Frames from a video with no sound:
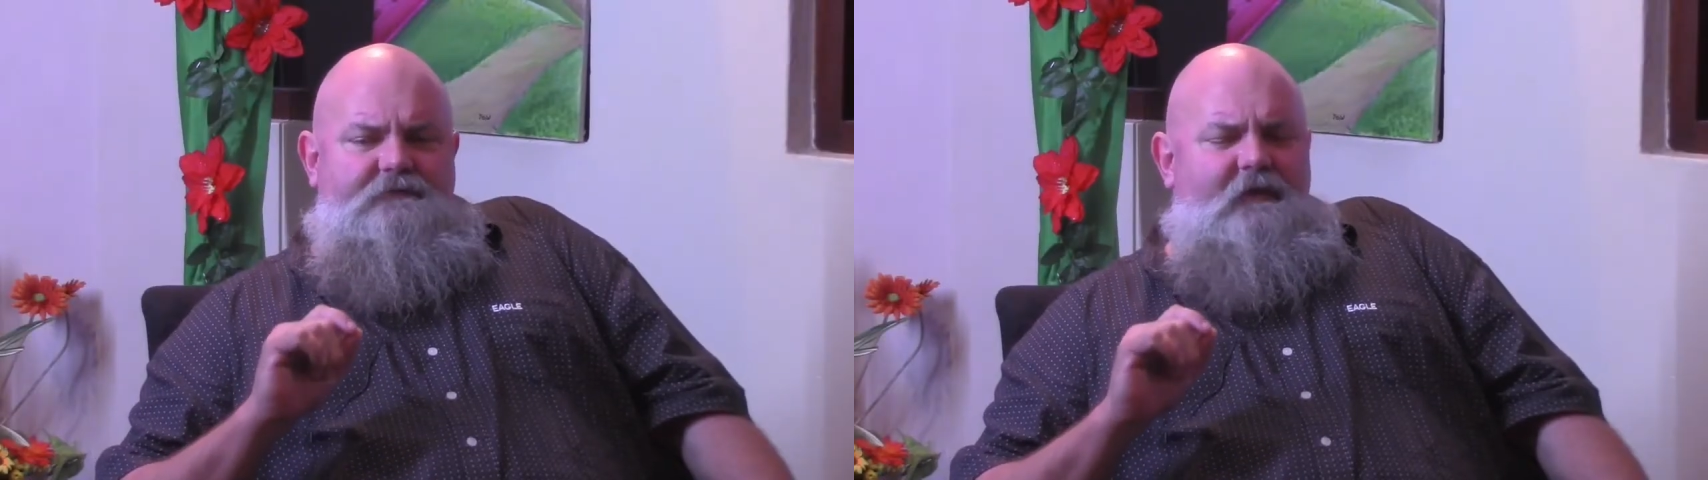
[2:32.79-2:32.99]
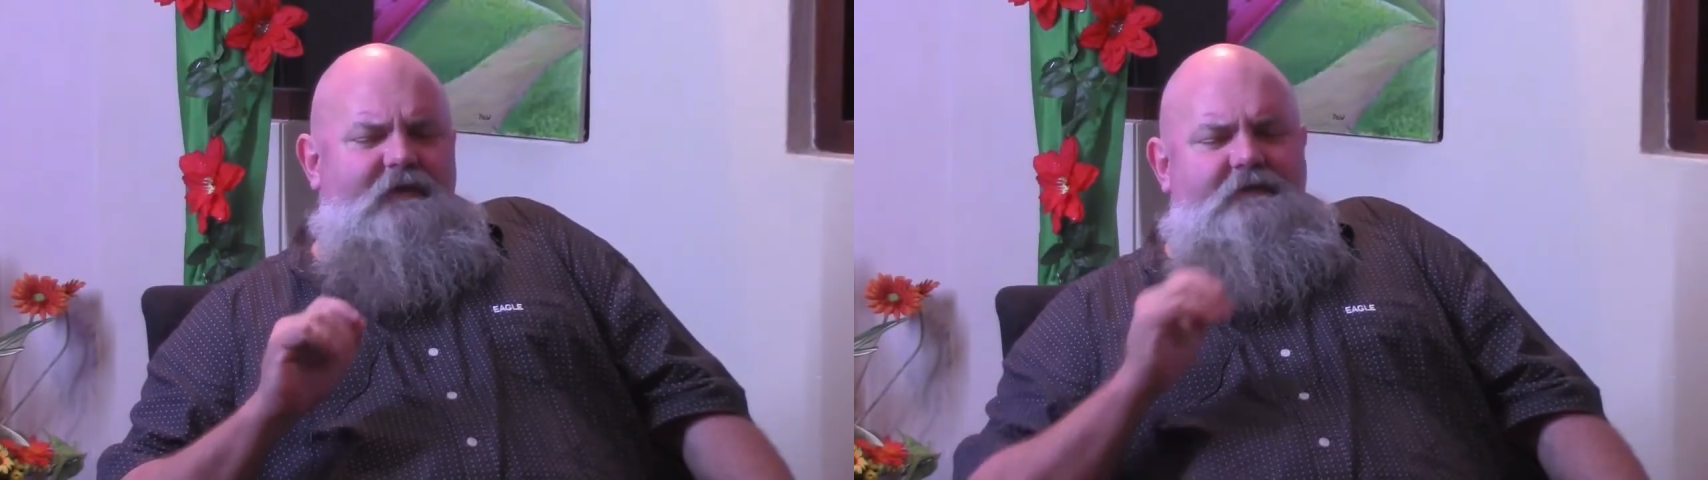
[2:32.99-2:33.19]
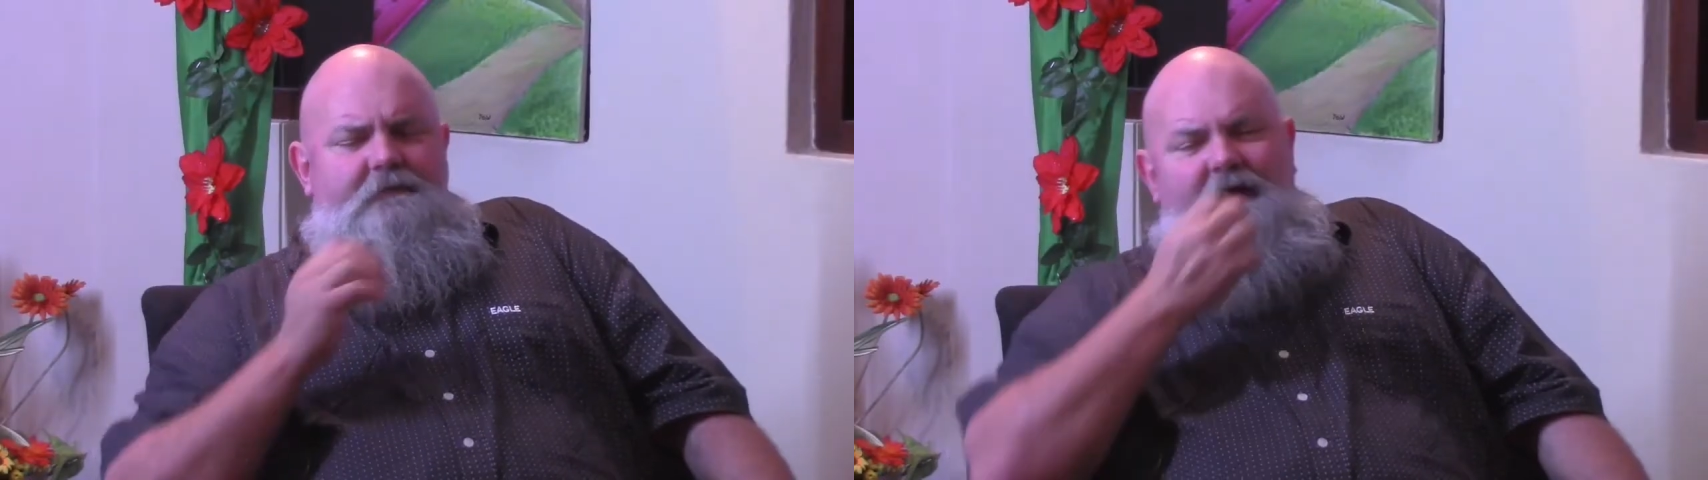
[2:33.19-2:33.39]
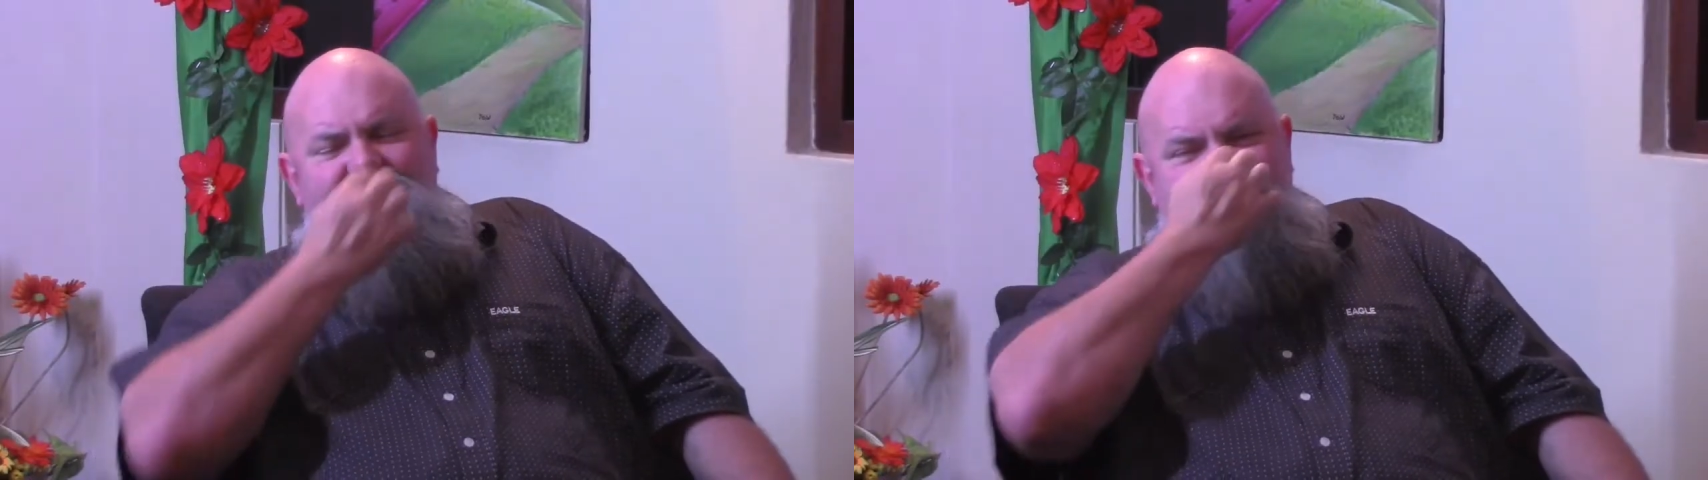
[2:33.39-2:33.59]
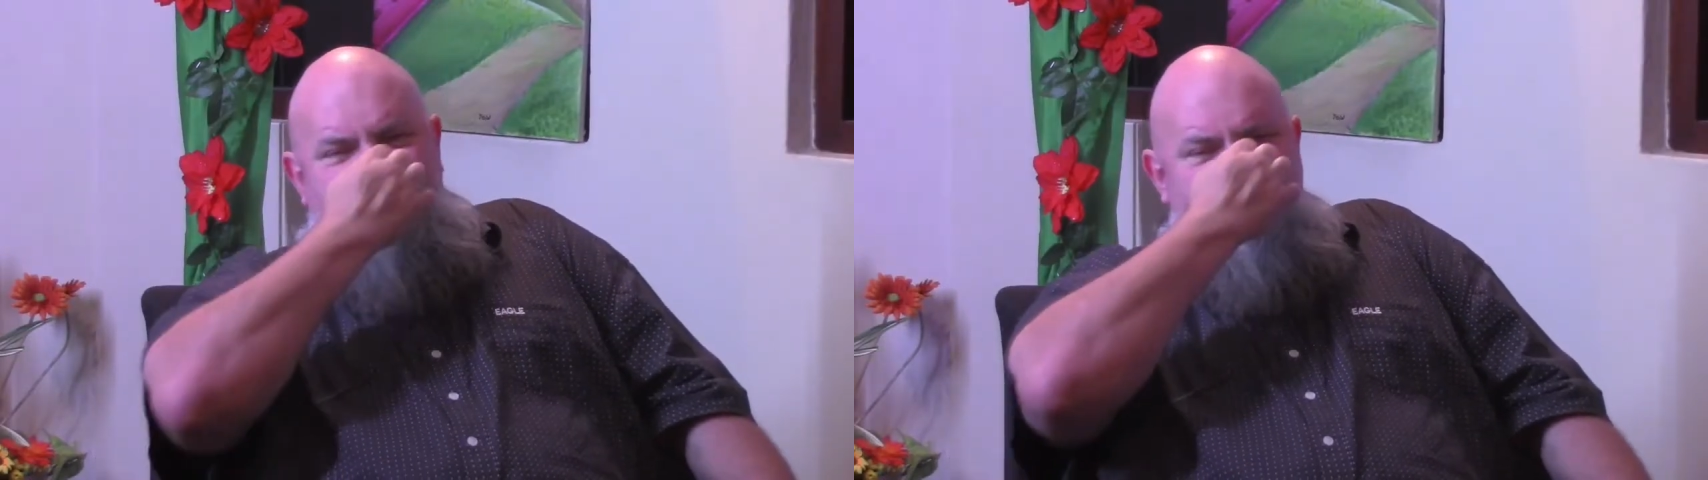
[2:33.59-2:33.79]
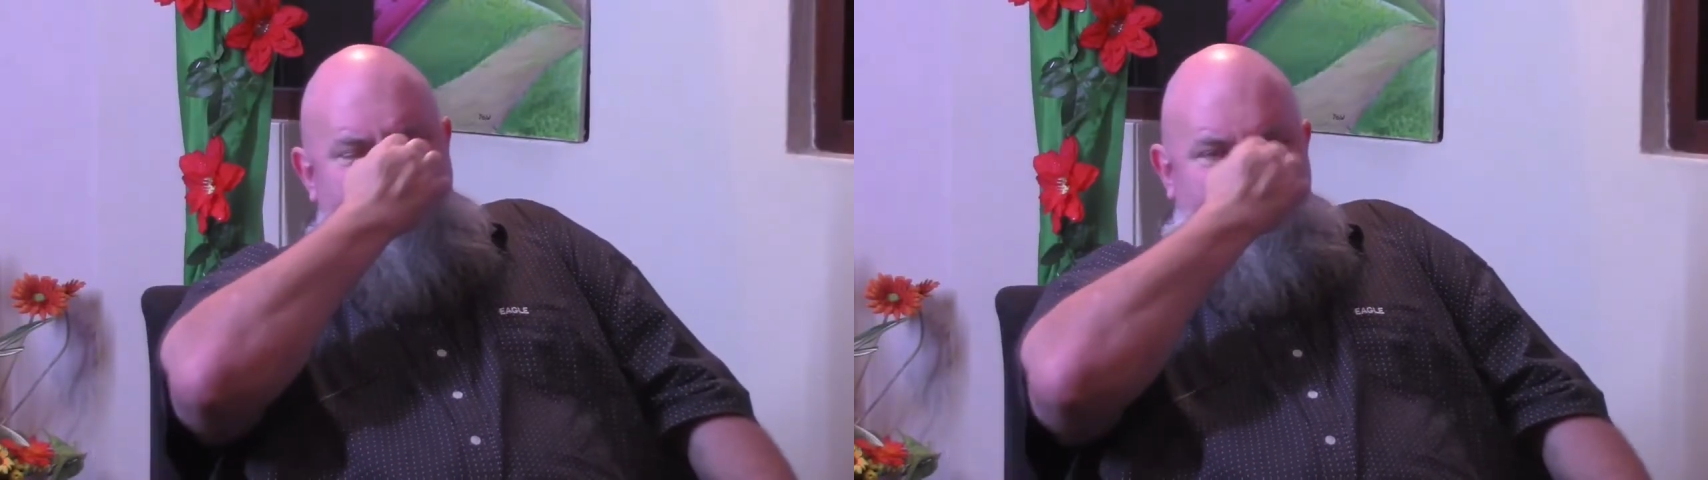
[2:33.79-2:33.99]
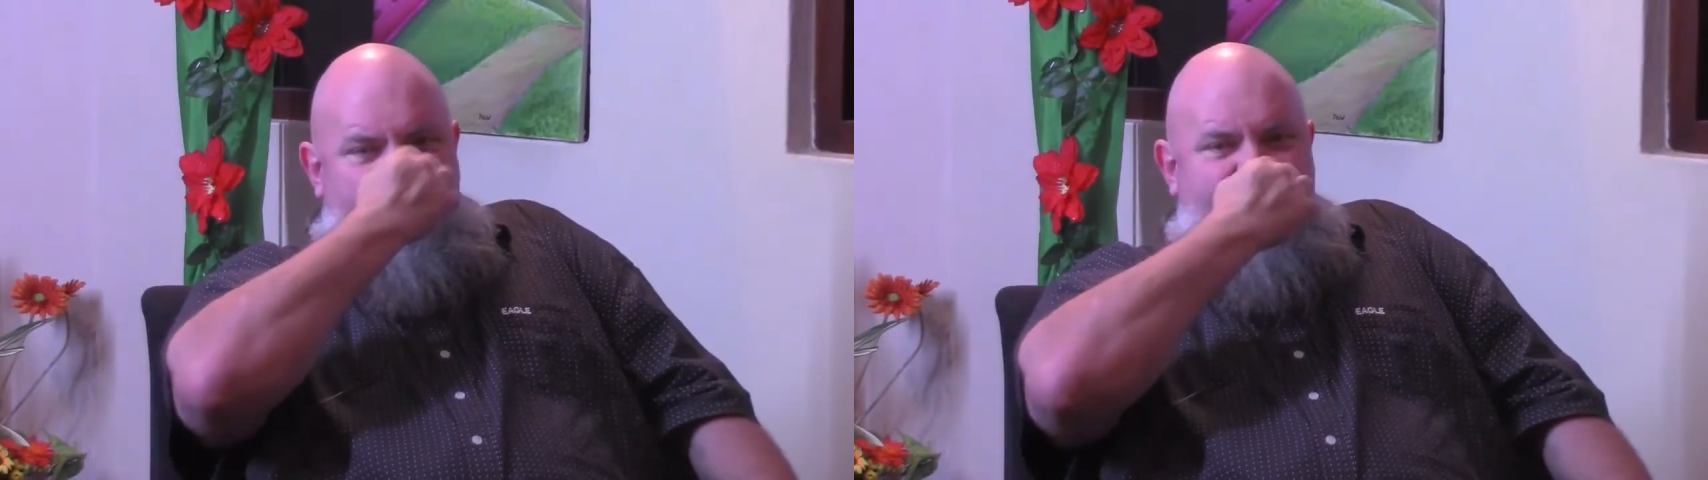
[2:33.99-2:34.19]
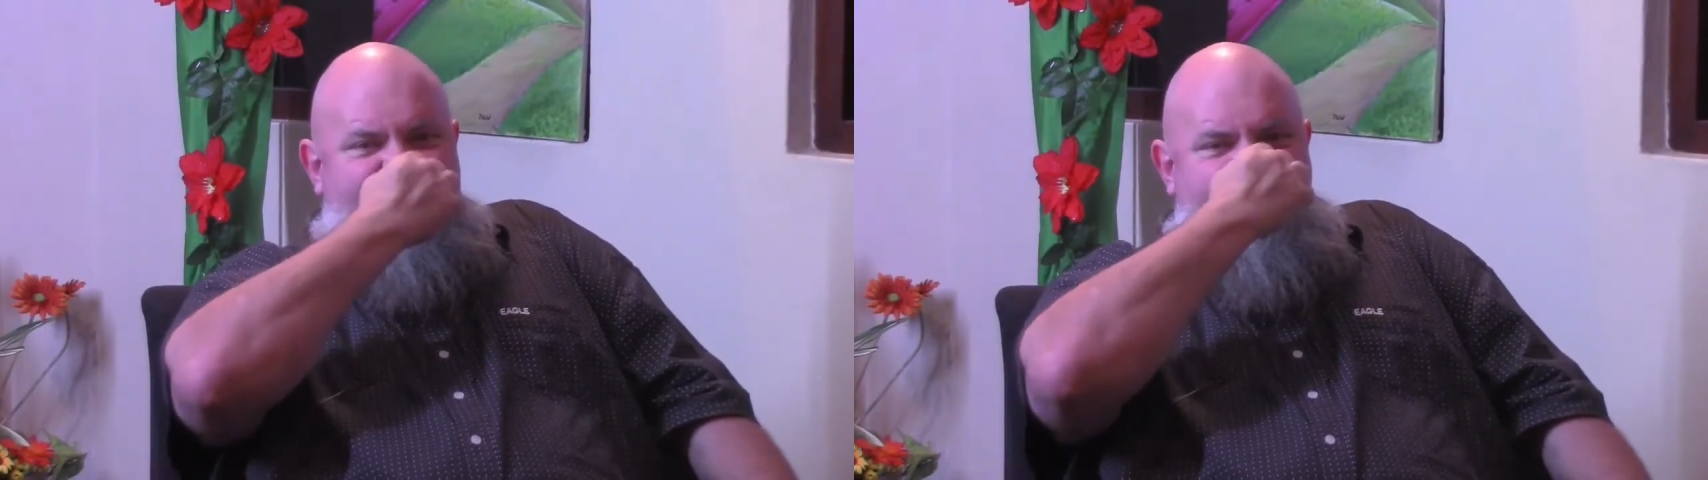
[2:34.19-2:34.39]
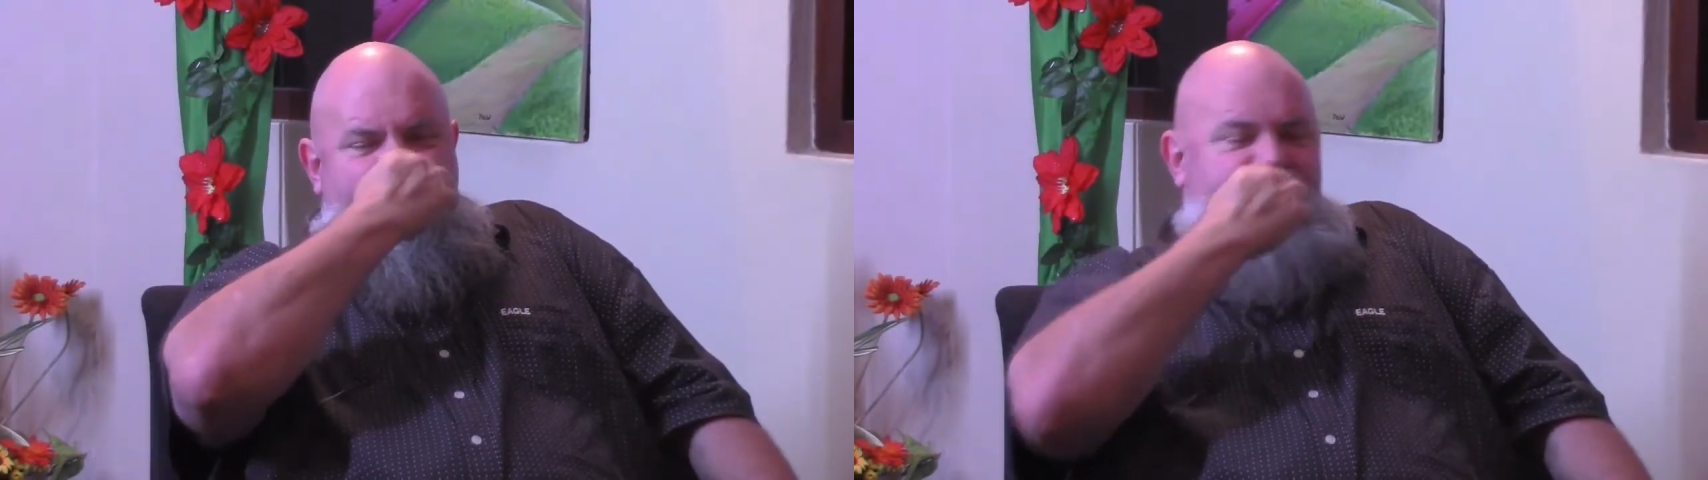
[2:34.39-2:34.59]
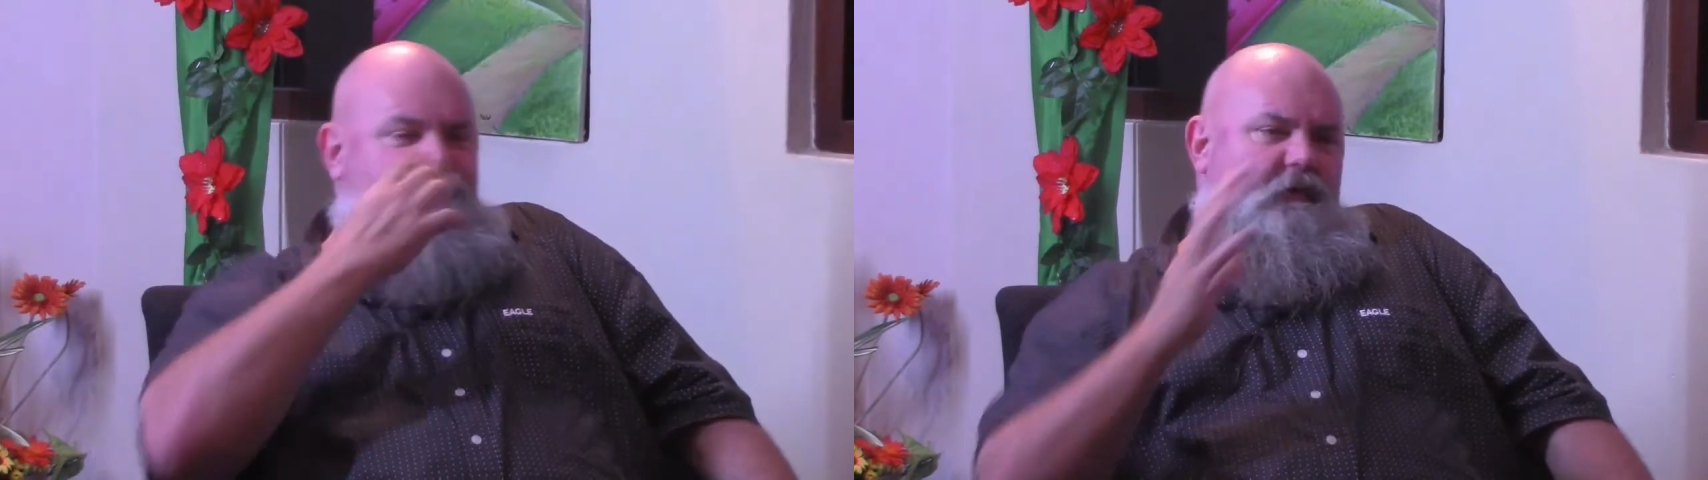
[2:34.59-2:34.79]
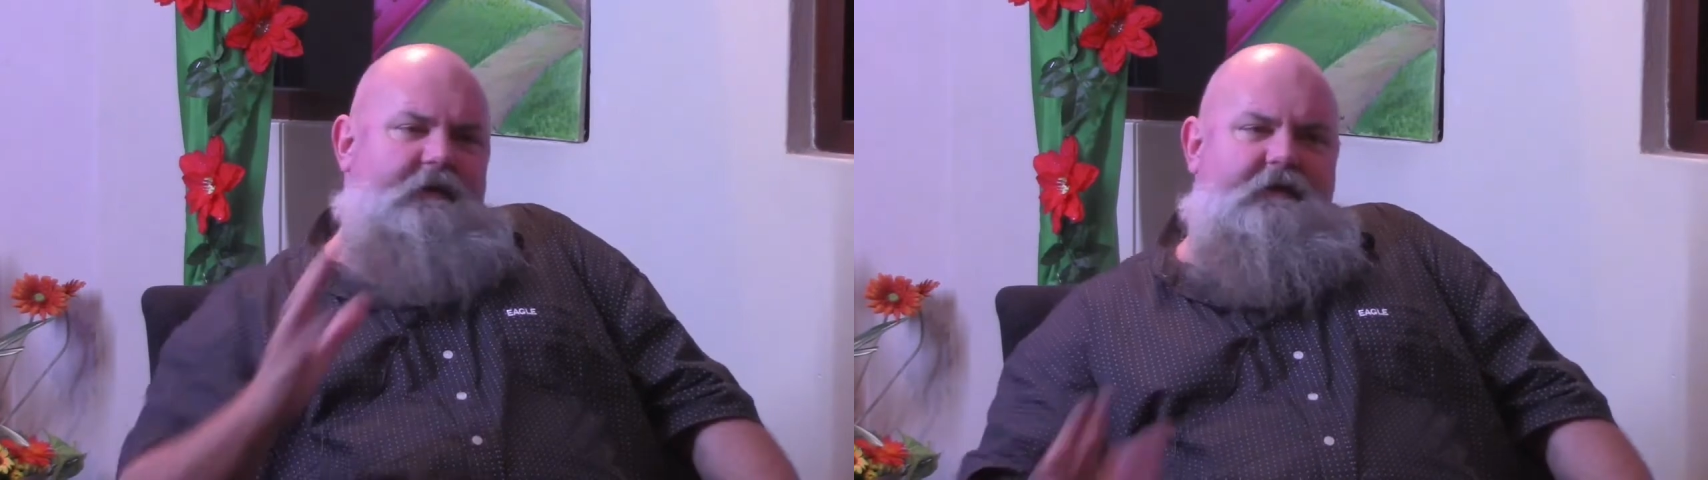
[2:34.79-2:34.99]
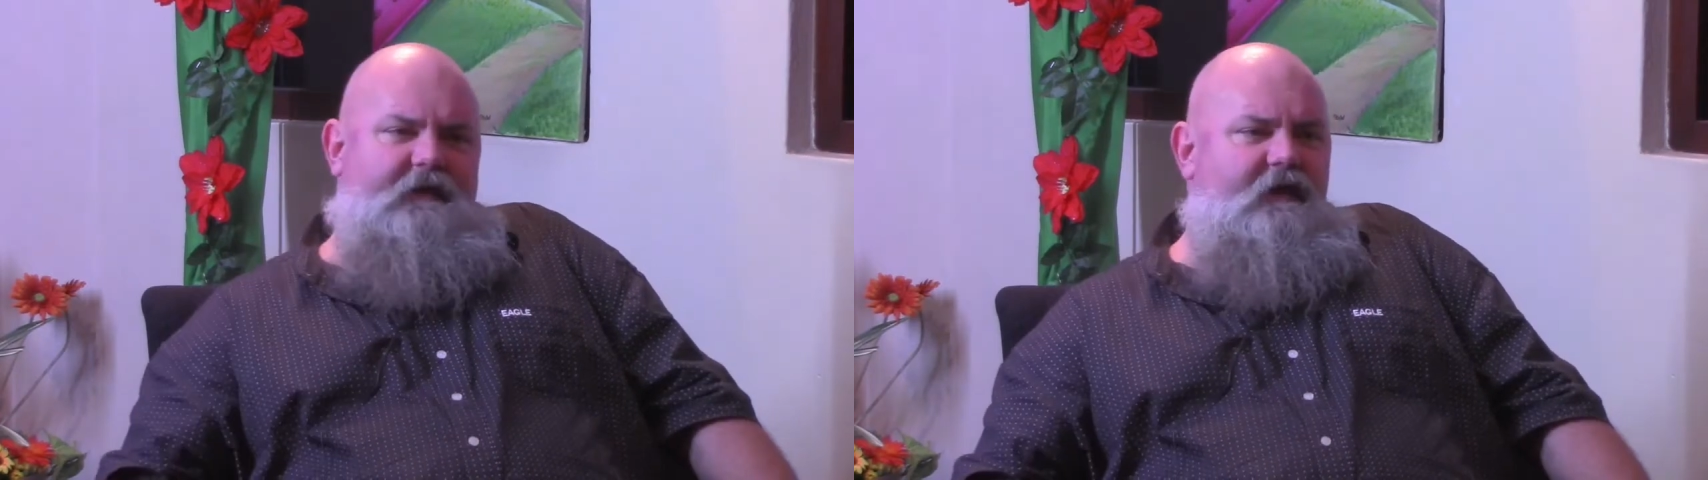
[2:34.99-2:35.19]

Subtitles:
my septum was snuffed away, man.